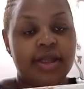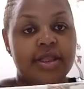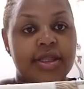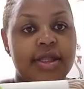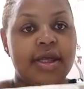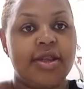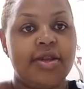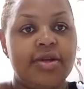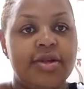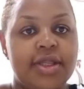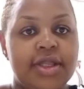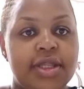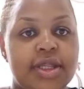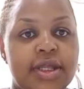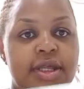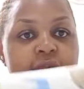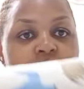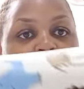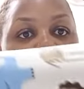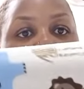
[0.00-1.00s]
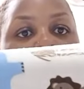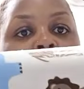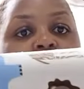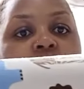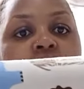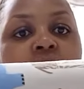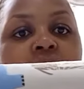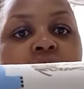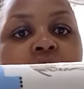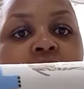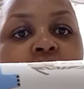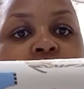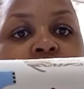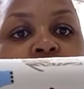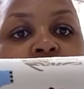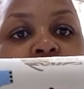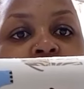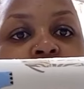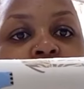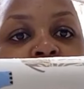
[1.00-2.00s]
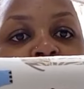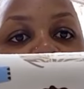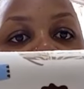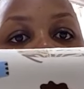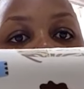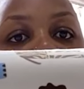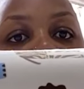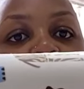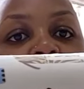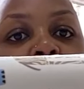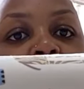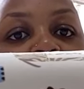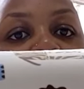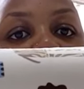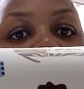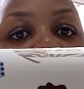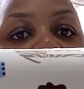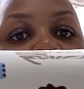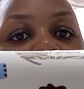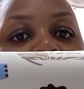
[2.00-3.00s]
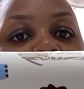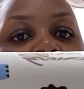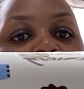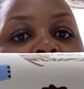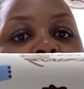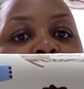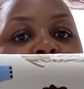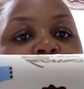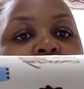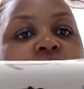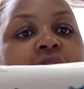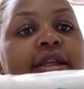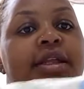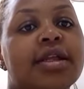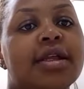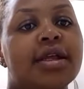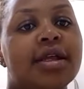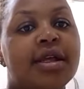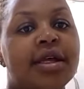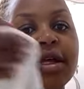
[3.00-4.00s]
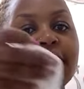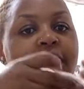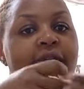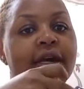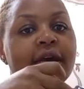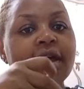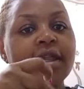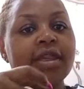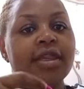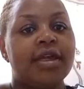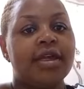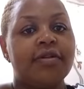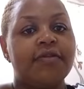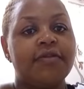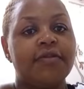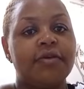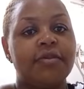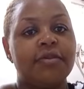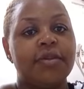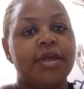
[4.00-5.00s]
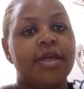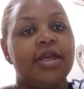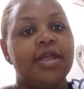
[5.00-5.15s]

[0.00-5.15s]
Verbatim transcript: guys, can you see? Ah, nice. And then from the